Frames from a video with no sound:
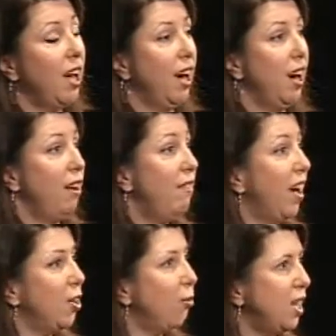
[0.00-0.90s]

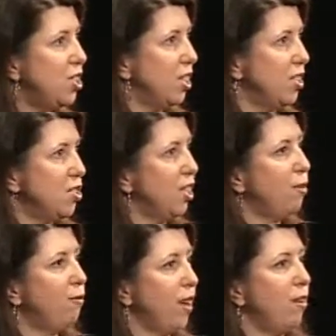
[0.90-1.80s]
evaluation so you can
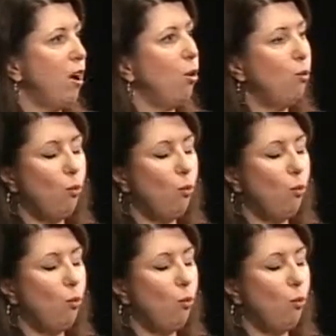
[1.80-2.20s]
figure out